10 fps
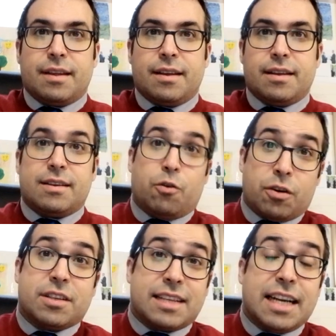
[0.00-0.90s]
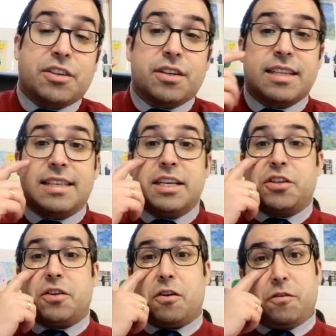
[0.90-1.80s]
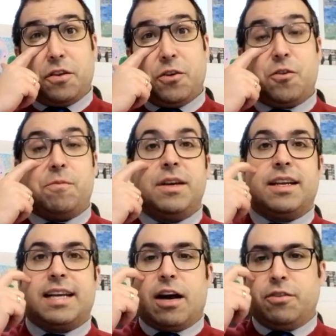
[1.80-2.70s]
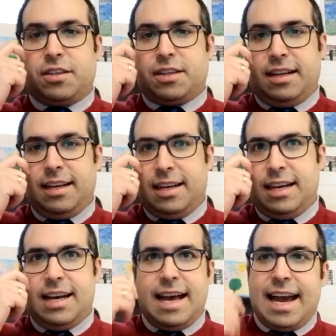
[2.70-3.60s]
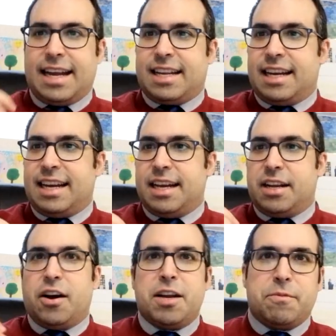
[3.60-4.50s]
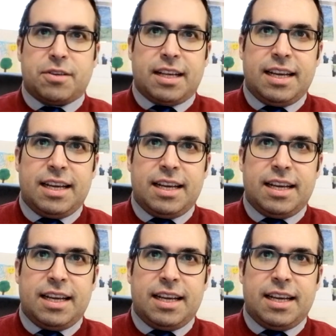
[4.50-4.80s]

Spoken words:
or such a decision of the European Council acting anonymously